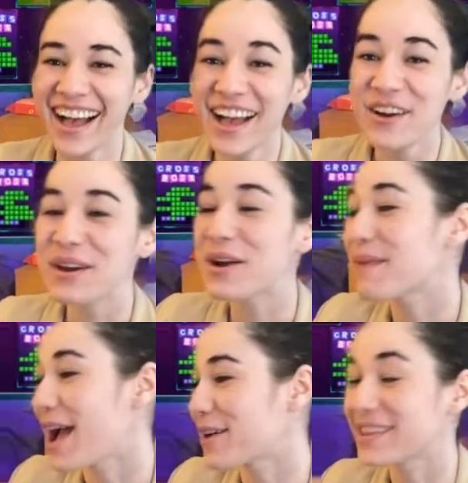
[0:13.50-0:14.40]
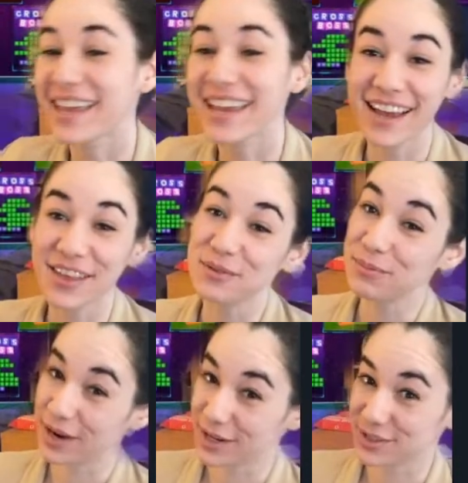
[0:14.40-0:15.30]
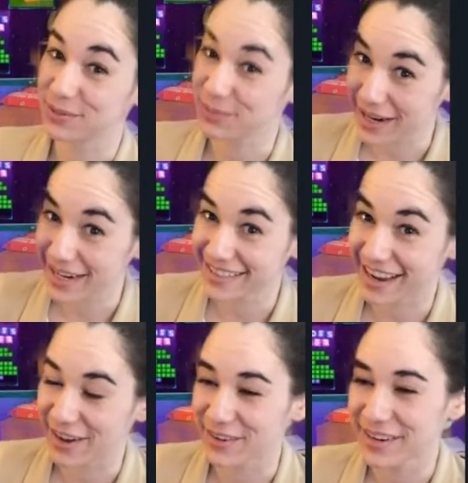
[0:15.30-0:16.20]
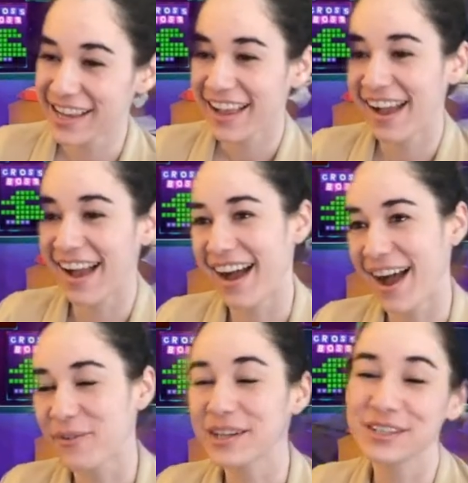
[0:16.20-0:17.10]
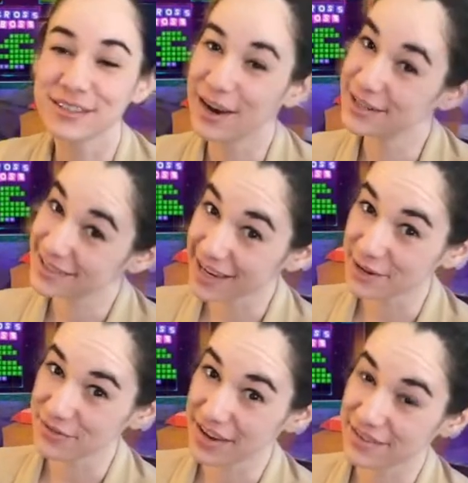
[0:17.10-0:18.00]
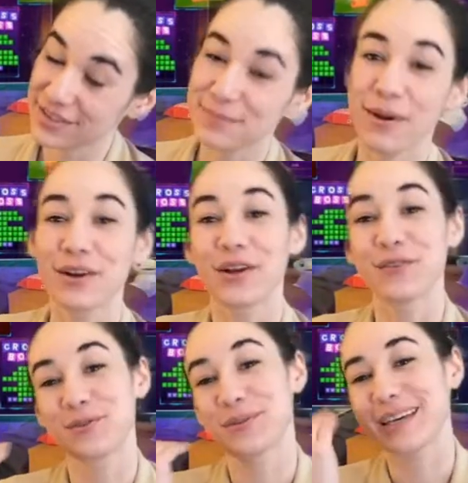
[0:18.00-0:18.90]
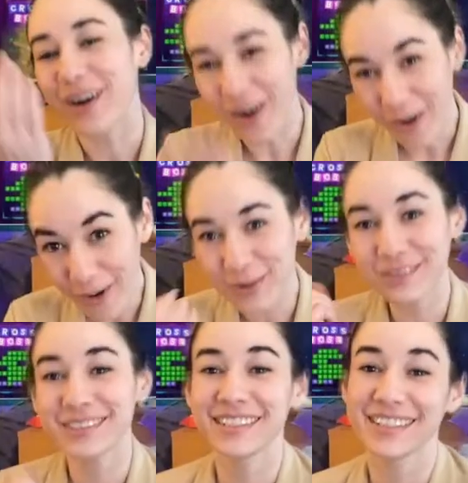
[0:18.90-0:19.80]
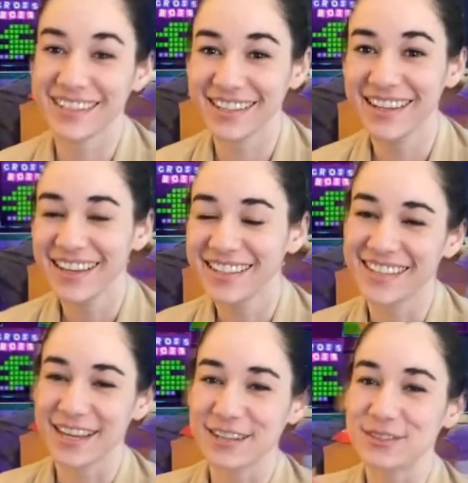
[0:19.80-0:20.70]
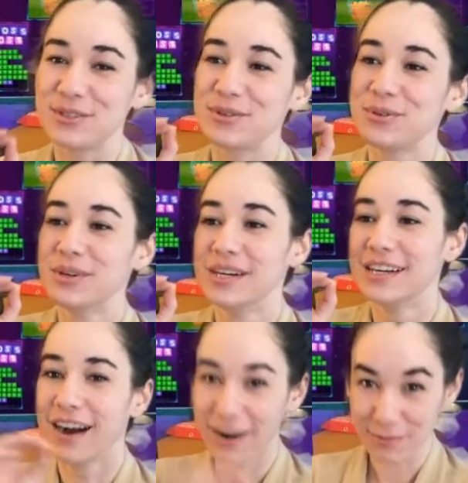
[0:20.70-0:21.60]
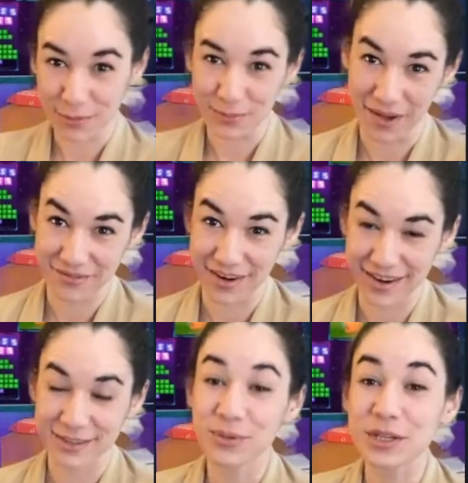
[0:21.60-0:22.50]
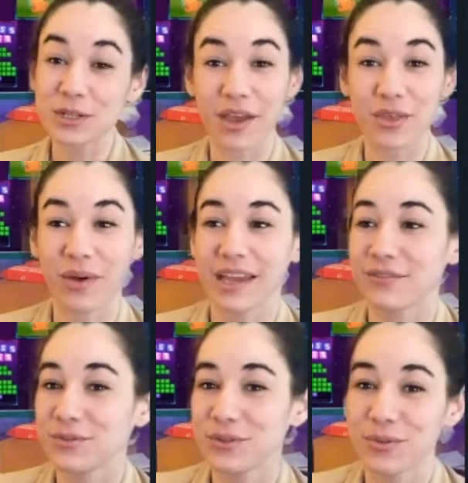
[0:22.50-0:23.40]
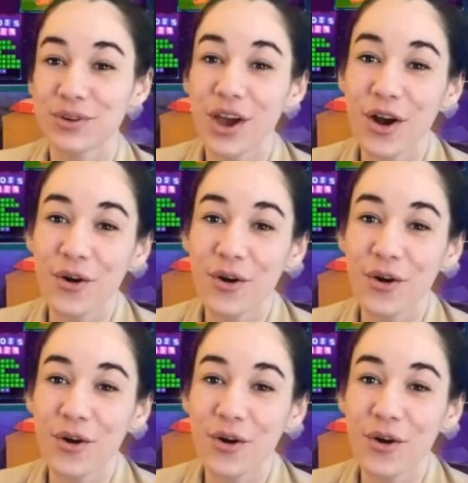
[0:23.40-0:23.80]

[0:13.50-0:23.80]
We are back with another Breshna breakdown, which is our second favorite part of the week, only second to our bolt bonfires, which, by the way, if you don't know,